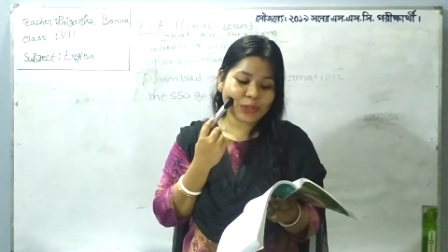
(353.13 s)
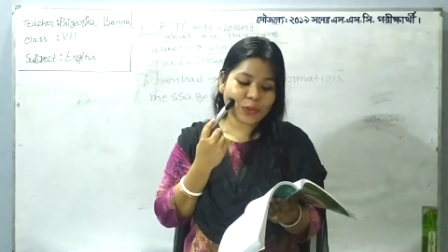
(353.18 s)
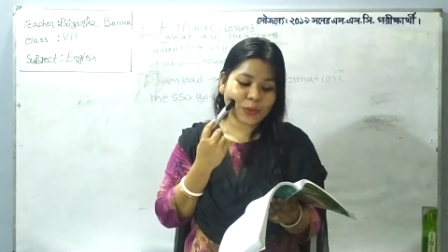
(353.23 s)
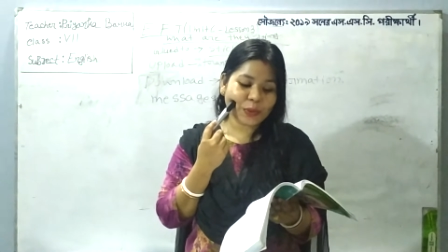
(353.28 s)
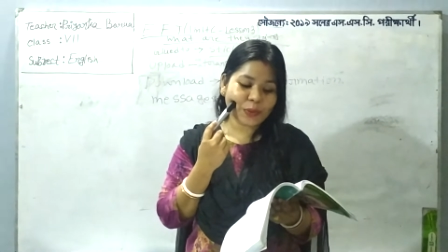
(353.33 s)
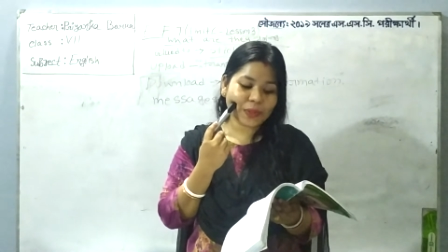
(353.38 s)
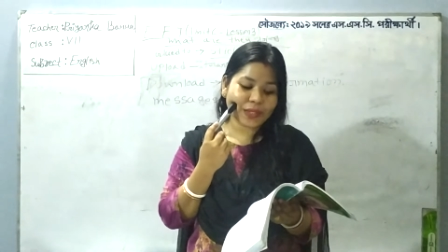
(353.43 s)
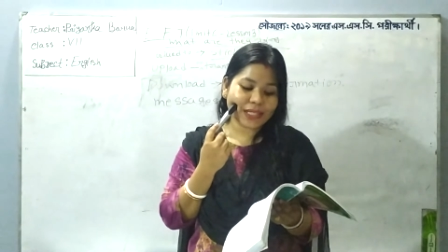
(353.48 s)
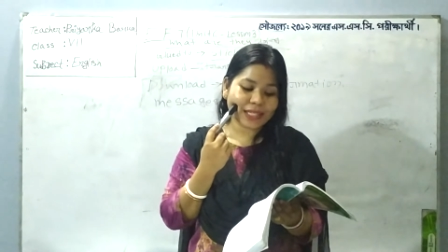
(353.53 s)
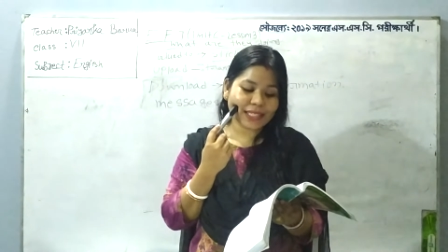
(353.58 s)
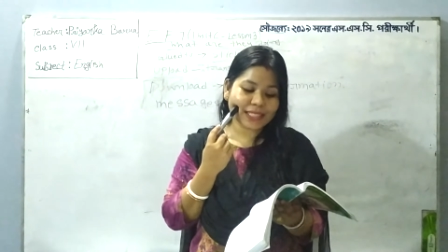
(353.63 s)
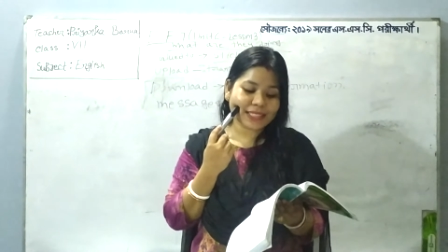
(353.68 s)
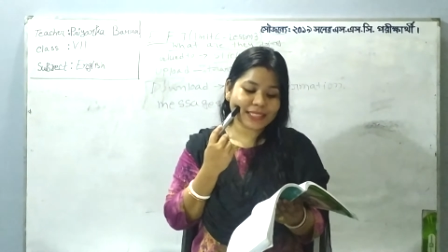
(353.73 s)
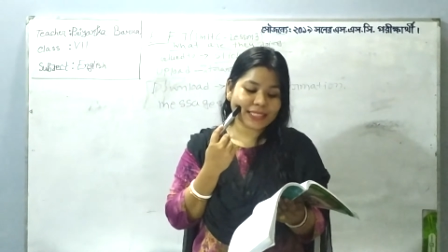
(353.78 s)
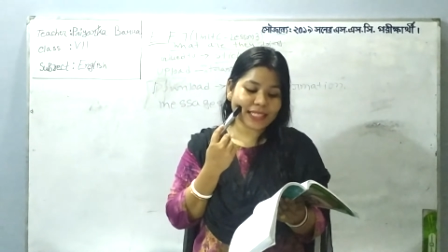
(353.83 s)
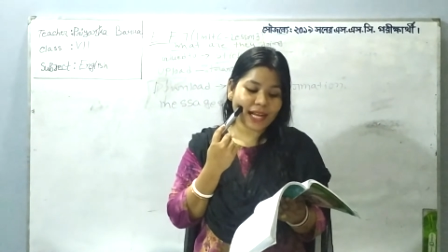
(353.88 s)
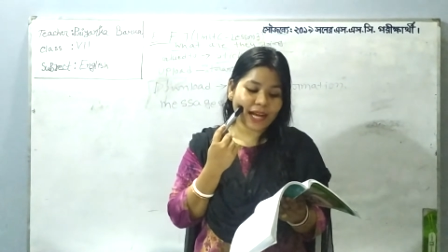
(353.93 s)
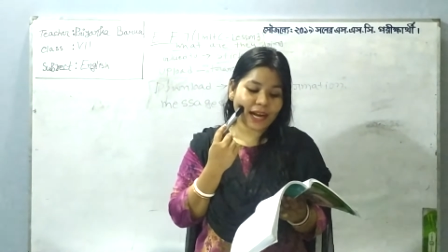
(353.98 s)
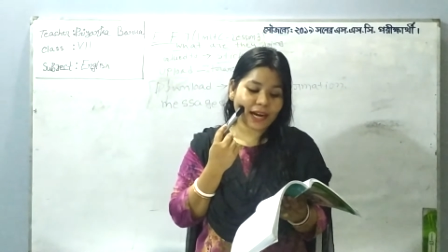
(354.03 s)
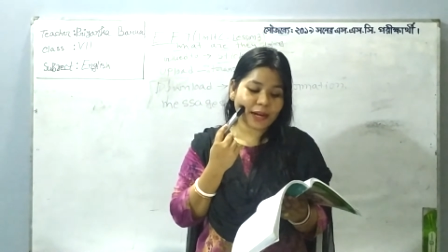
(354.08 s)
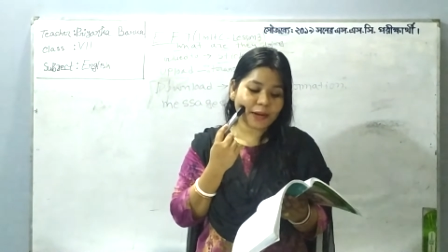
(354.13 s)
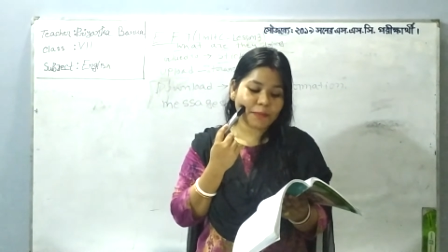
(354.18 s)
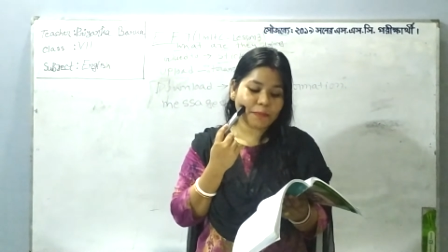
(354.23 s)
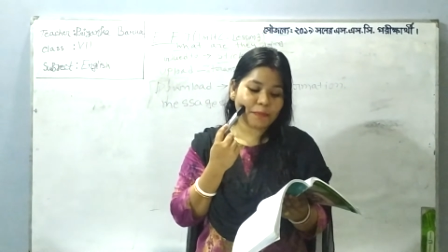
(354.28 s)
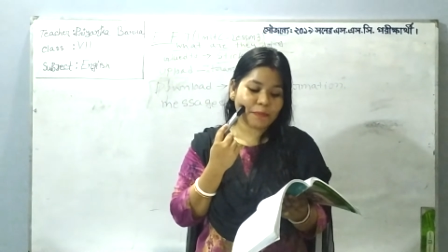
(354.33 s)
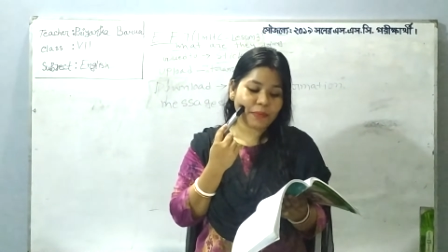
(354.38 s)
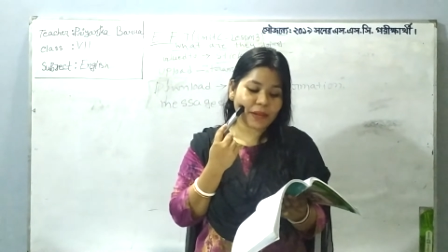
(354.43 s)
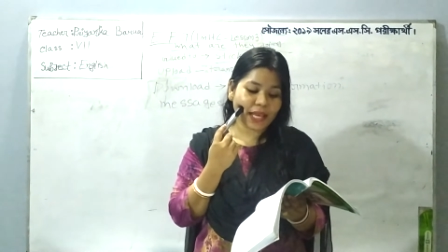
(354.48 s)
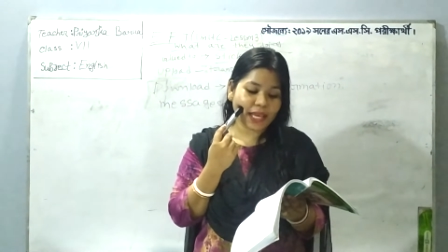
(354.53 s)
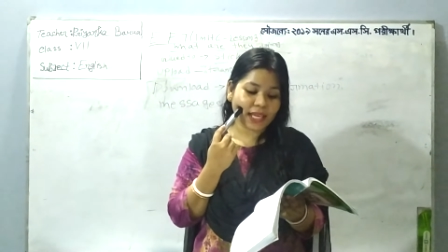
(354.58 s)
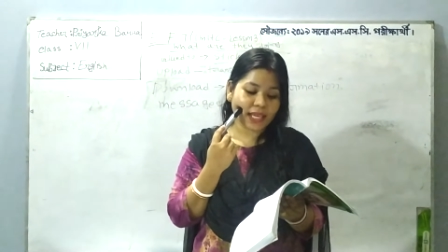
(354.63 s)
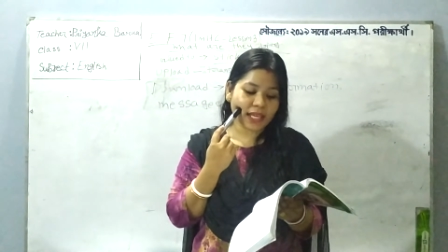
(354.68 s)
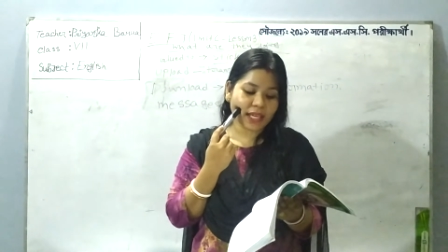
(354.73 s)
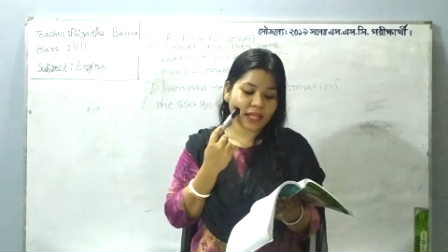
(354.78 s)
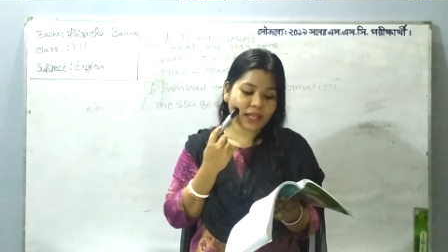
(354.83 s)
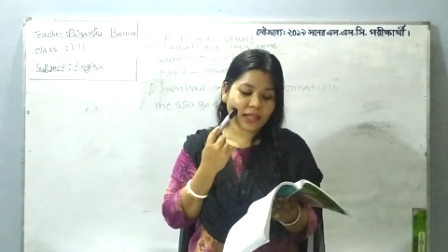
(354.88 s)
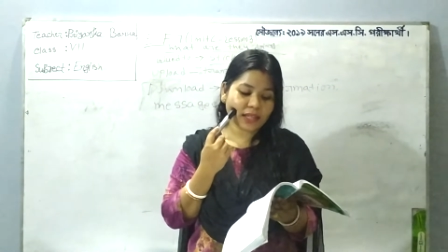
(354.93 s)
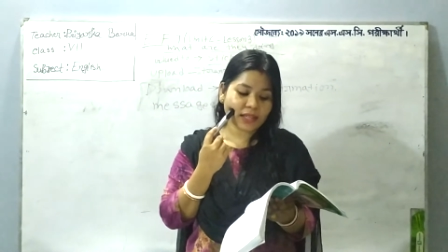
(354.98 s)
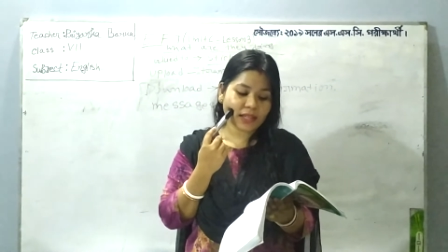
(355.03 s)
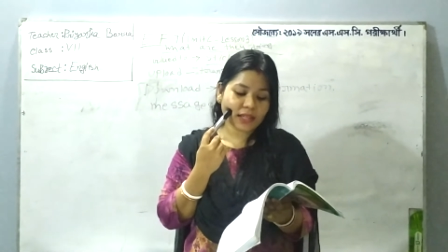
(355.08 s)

two girls are playing.